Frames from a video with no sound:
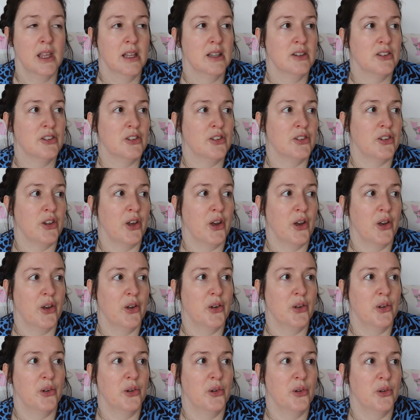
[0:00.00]

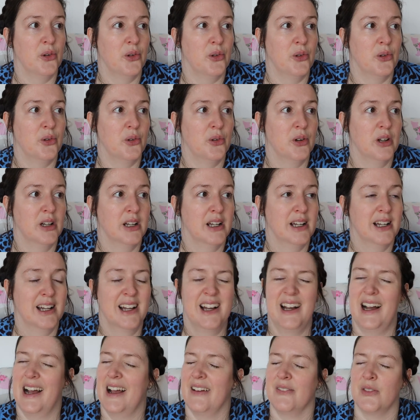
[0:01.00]
So
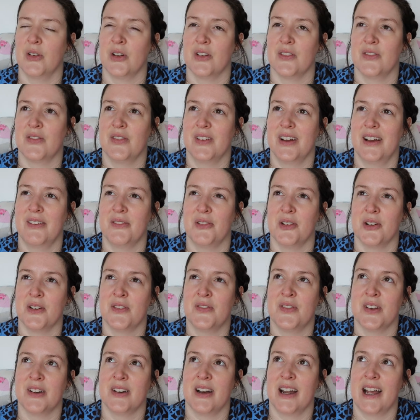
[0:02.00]
I've got to
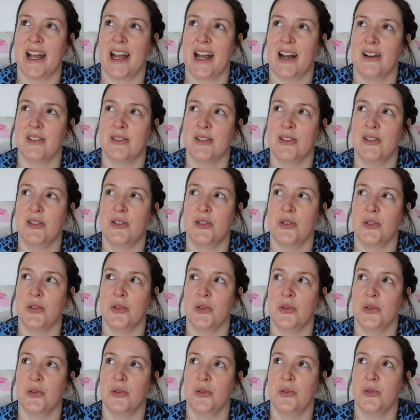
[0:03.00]
figure out how to
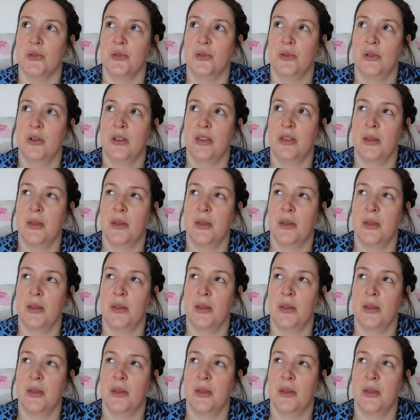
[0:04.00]
do